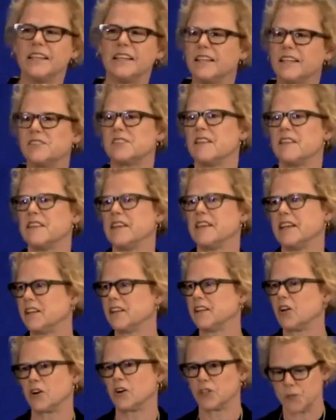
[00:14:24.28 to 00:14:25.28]
it leads to the
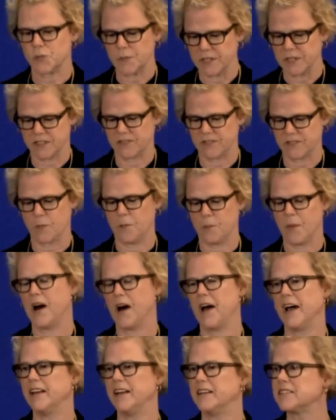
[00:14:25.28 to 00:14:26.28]
enlargement of the
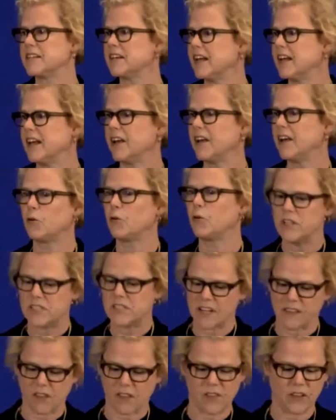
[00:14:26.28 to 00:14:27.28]
mind,
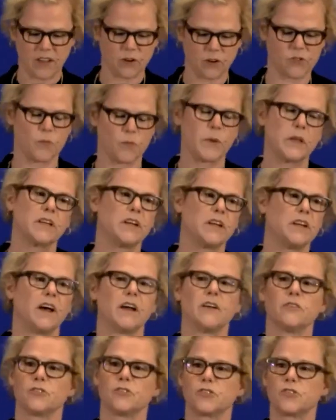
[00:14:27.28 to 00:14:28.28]
increasing the thinker's
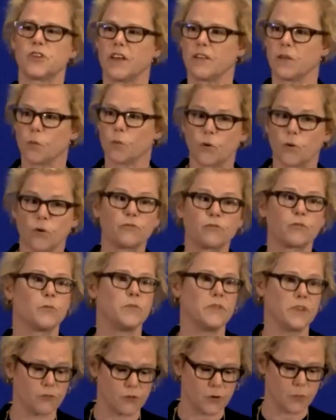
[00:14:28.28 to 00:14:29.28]
ability to understand the world
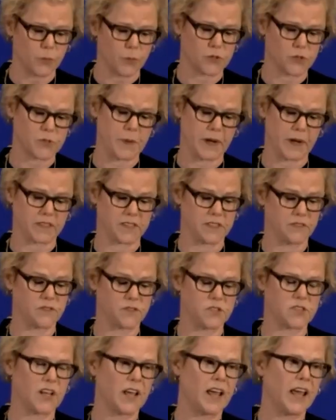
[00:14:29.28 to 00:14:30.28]
from different
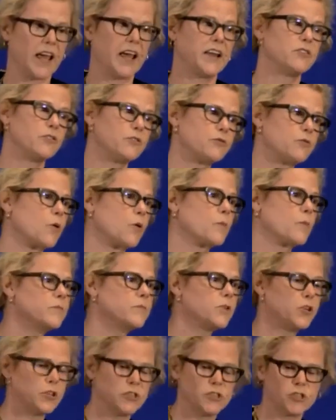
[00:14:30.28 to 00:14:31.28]
perspectives and to
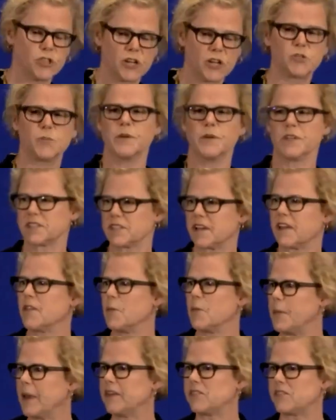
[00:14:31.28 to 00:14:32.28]
form good judgments
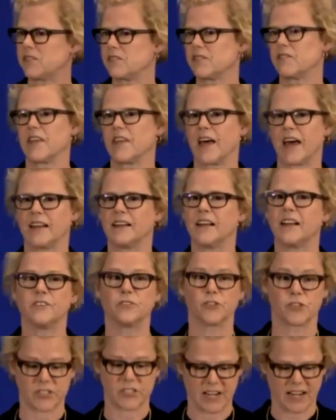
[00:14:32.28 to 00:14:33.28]
on the basis of that
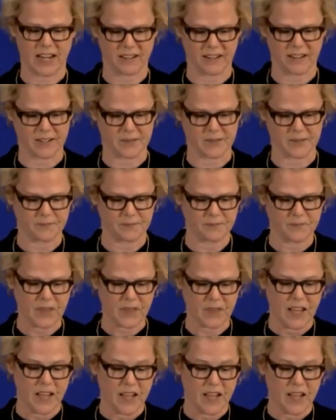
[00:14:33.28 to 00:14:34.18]
understanding.